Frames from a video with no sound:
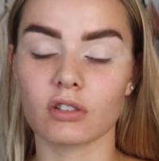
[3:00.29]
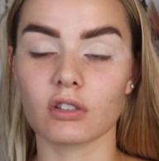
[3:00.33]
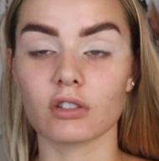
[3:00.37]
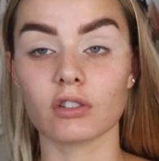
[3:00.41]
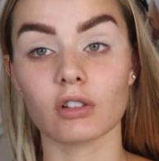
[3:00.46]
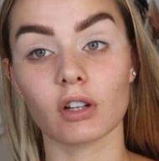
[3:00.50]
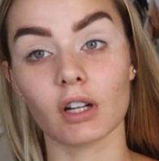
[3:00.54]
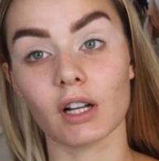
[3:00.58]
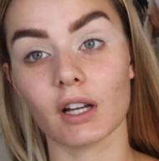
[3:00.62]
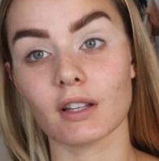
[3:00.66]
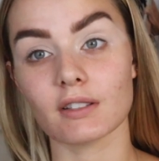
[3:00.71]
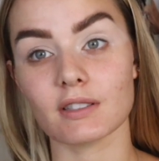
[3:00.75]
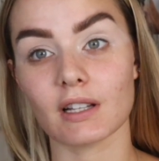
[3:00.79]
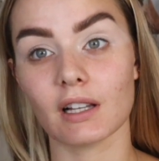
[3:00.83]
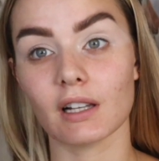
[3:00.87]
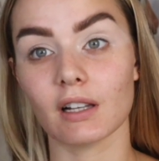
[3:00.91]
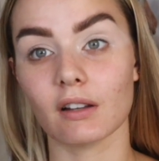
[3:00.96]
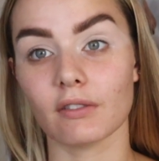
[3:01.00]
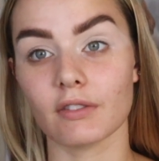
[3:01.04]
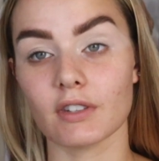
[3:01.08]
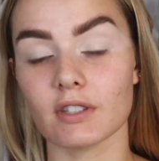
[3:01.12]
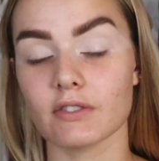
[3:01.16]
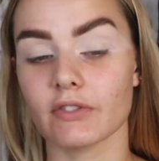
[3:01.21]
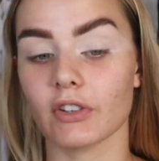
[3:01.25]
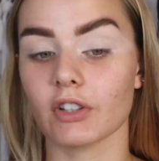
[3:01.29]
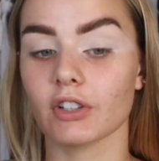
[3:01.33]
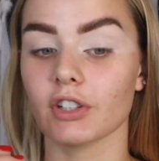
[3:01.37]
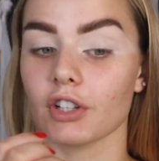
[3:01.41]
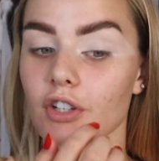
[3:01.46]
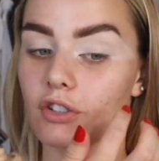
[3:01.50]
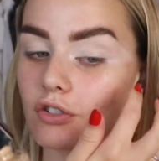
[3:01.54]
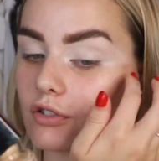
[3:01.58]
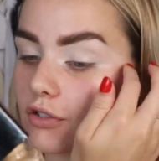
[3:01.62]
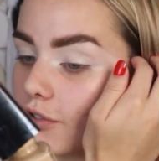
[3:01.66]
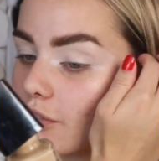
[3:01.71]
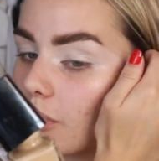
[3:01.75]
You guys, I love this
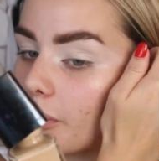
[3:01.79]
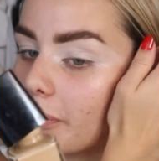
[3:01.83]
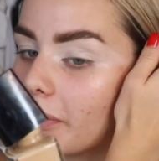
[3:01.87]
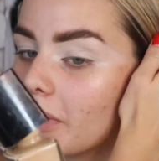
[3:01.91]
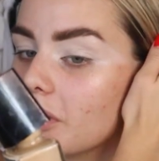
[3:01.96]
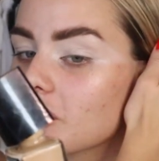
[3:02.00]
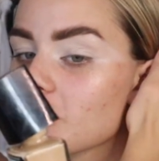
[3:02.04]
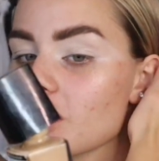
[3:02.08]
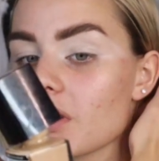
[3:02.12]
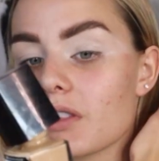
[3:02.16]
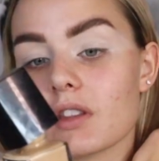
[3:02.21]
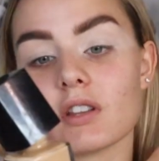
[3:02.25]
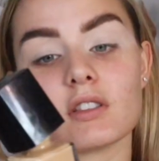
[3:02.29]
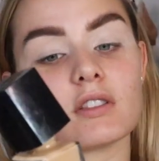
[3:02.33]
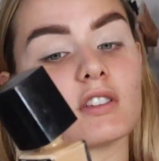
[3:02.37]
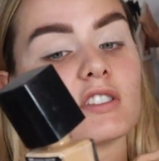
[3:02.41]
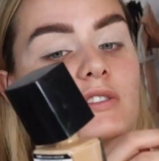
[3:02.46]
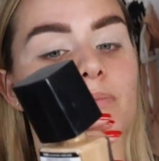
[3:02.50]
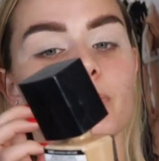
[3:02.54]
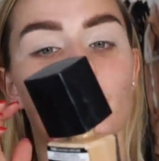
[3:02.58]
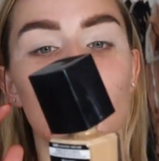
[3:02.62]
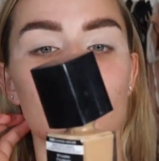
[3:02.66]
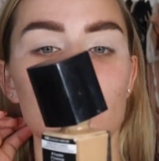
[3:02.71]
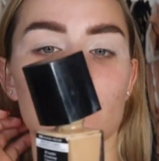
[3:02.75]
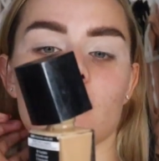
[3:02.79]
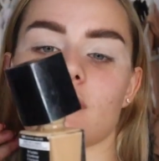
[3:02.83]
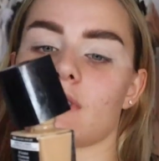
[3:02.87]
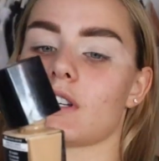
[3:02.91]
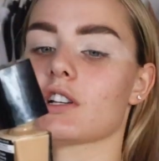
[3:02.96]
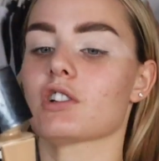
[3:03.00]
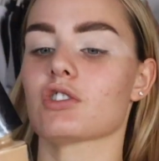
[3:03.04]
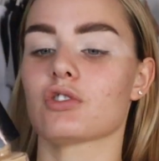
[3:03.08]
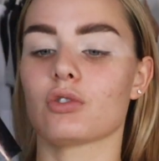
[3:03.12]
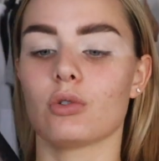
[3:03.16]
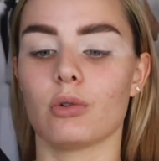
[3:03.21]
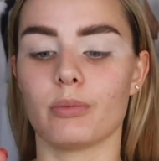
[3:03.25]
foundation so much. I think this bottle is
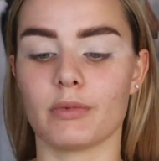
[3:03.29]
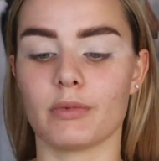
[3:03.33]
actually